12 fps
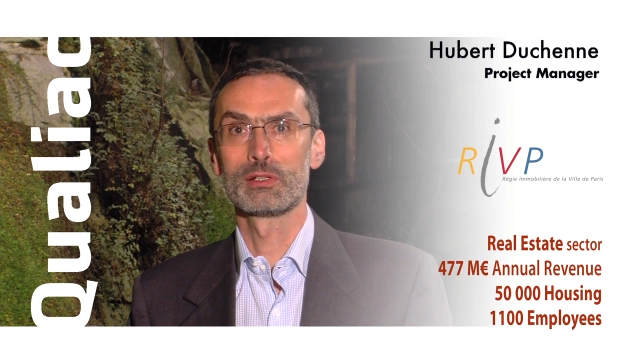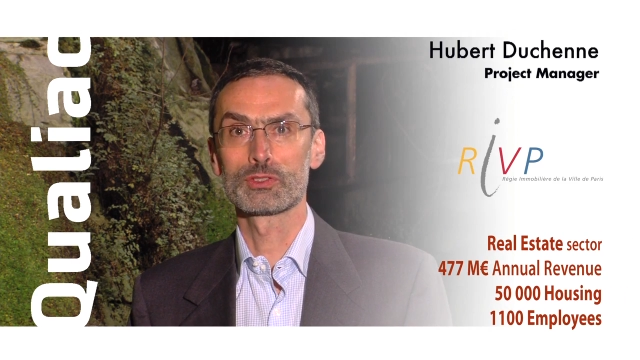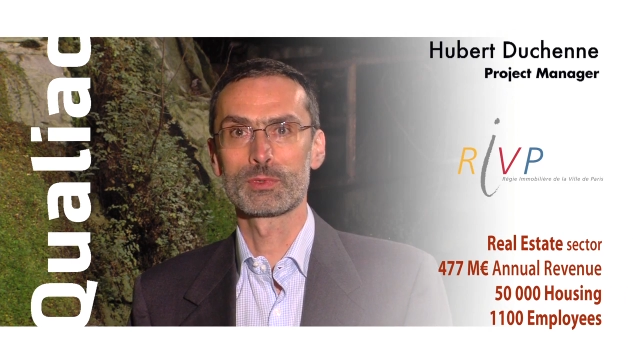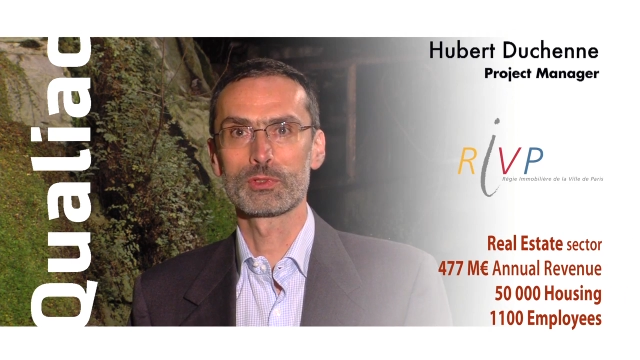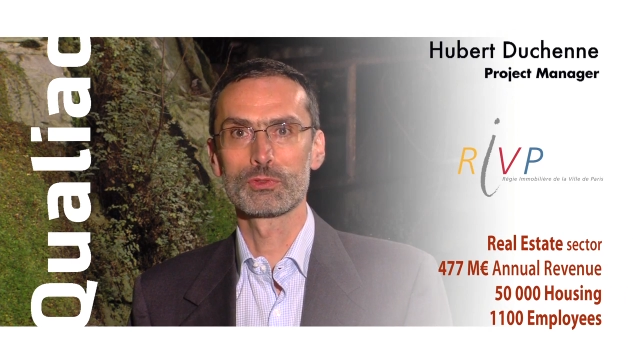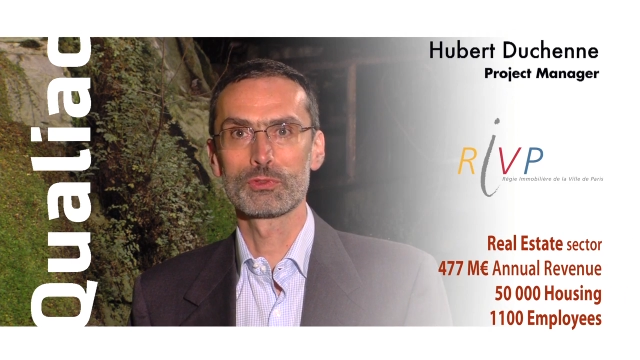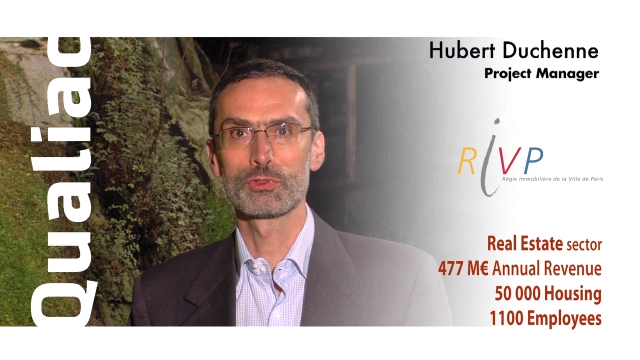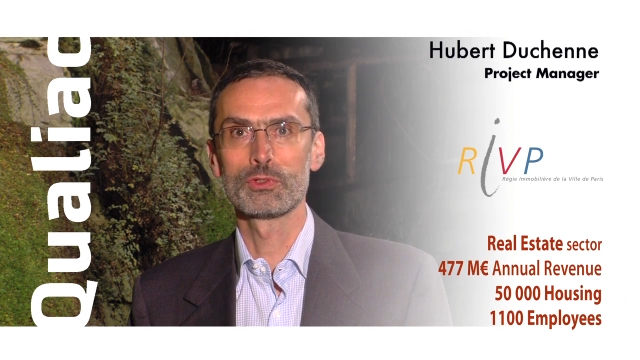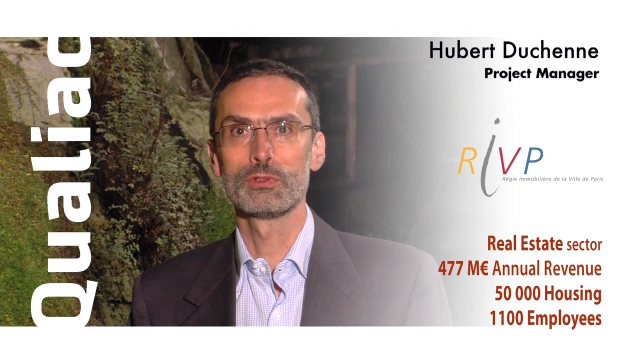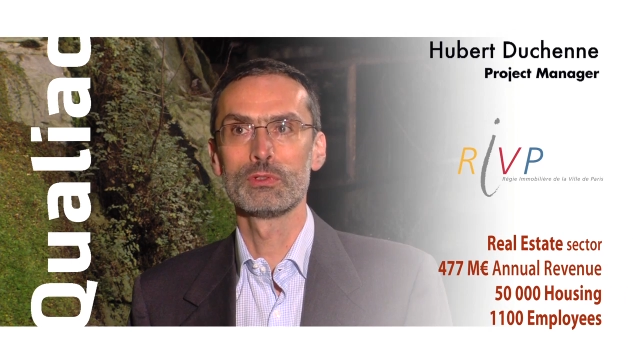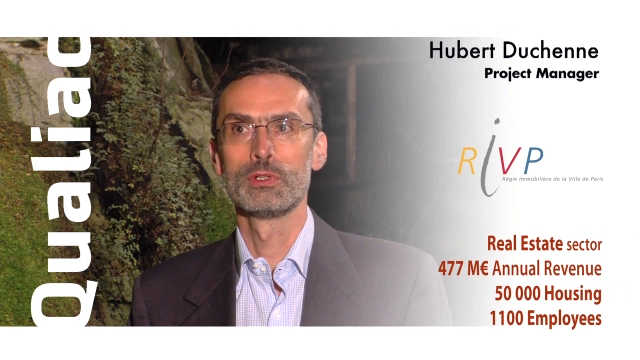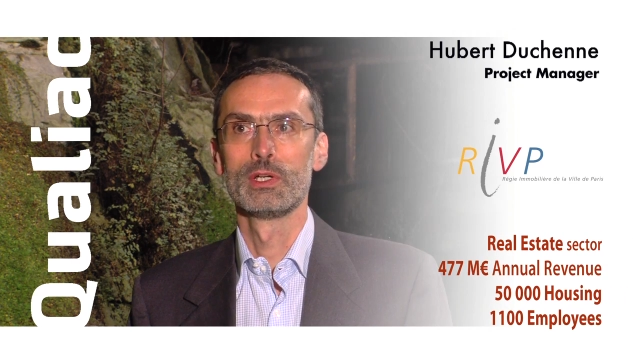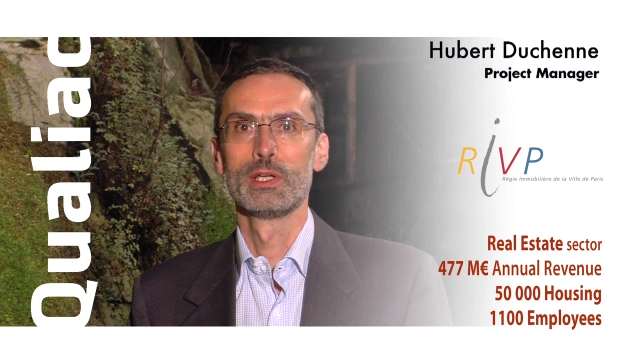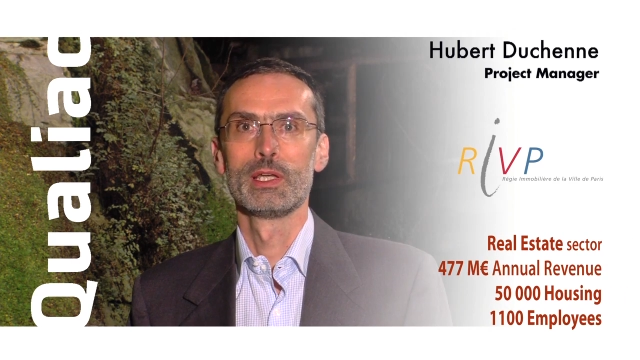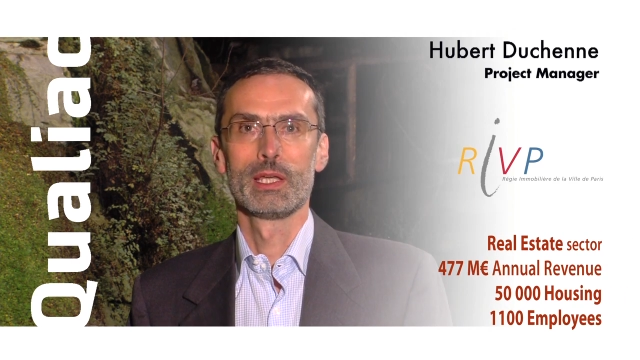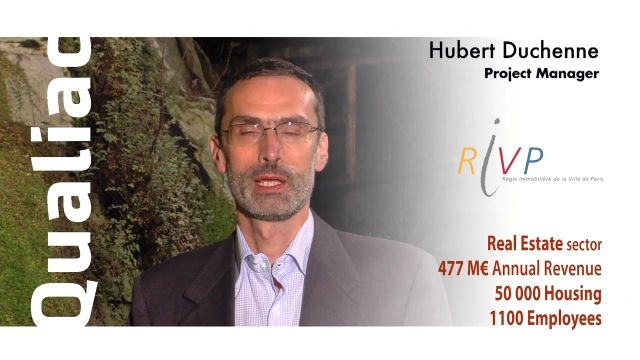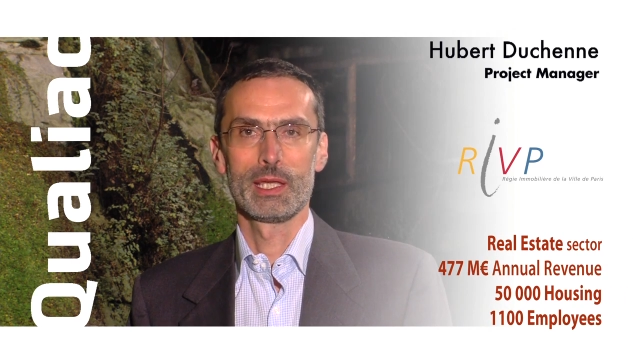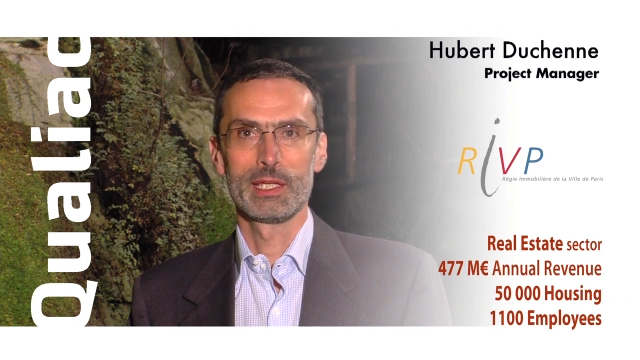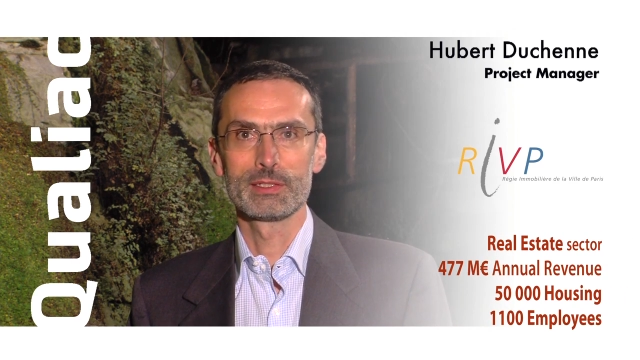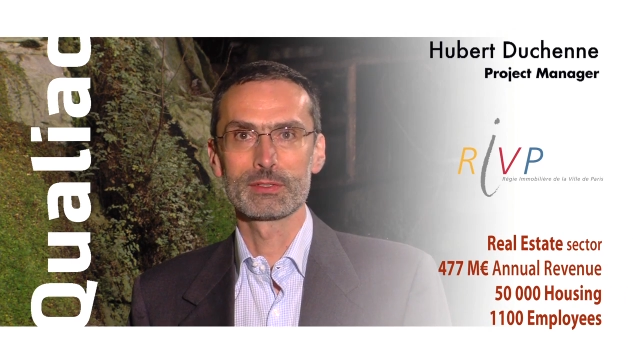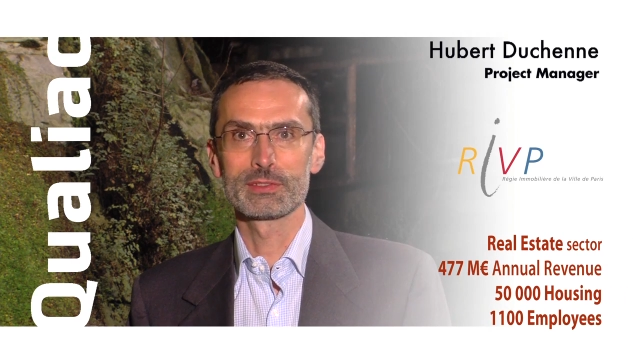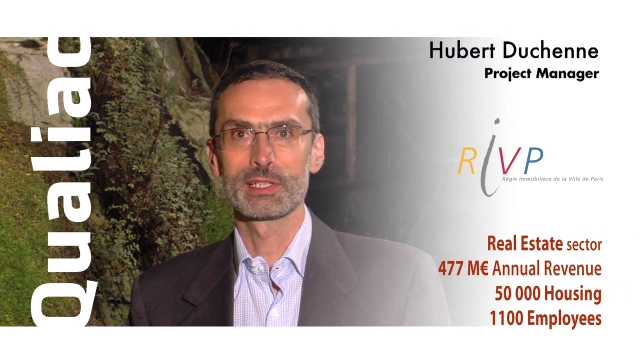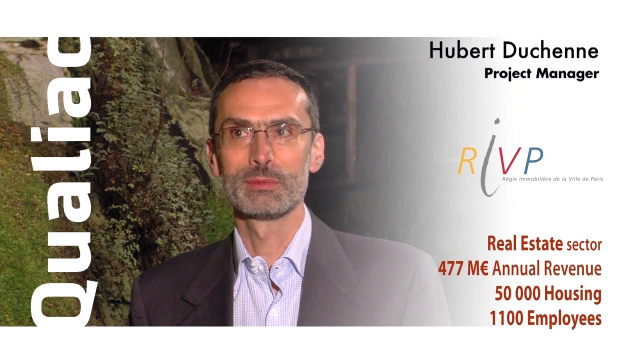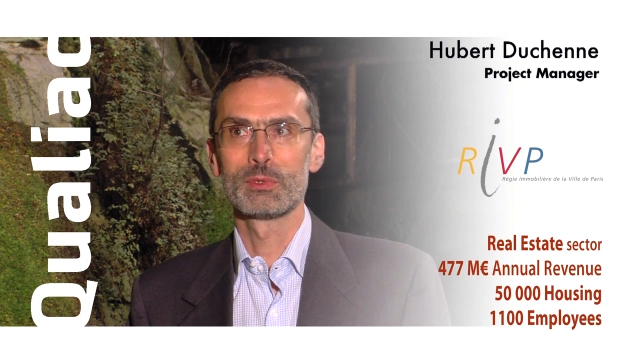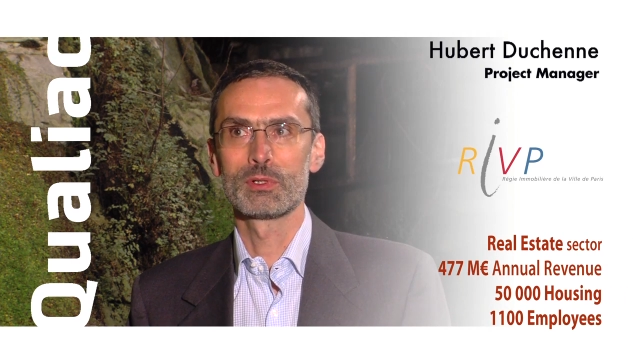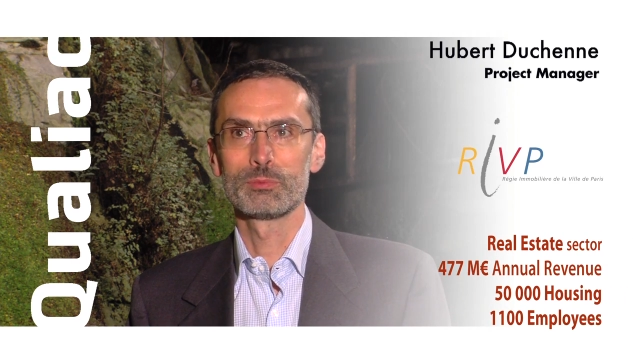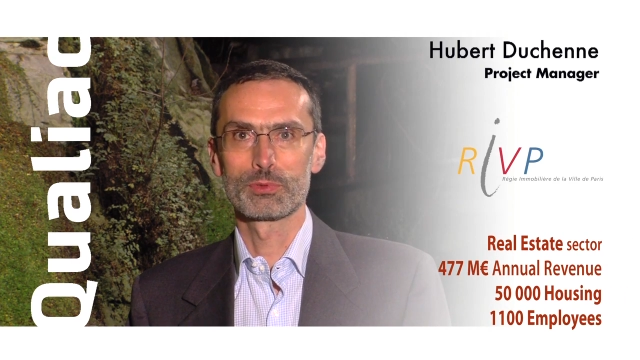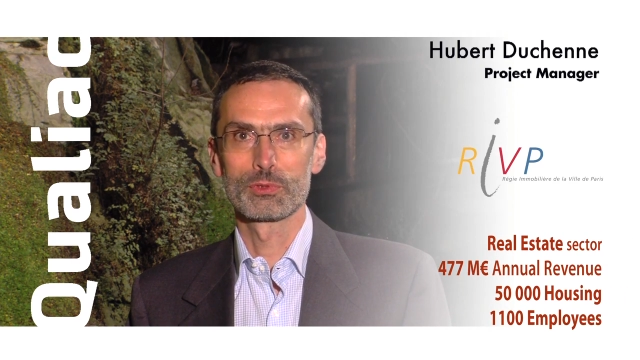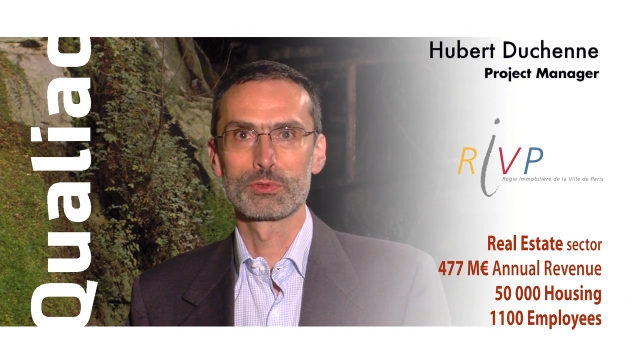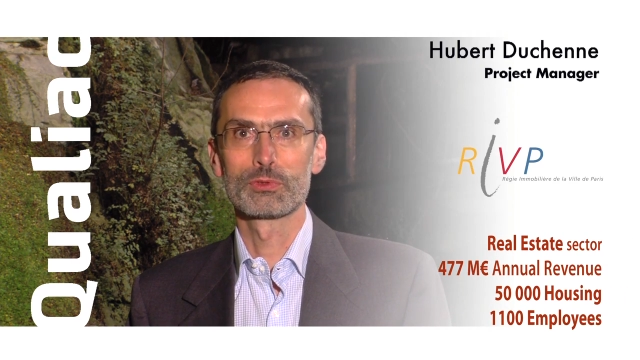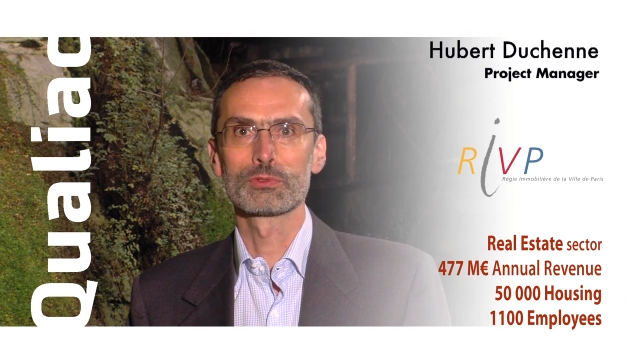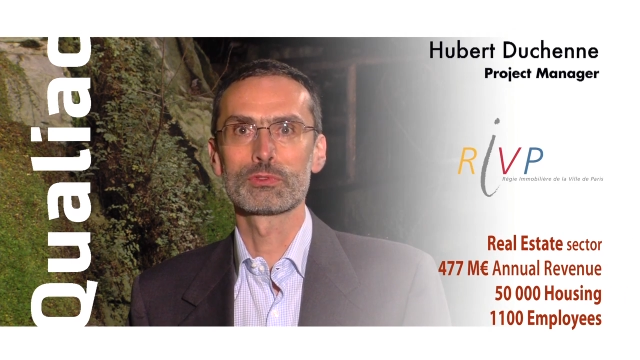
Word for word: manage and build social housing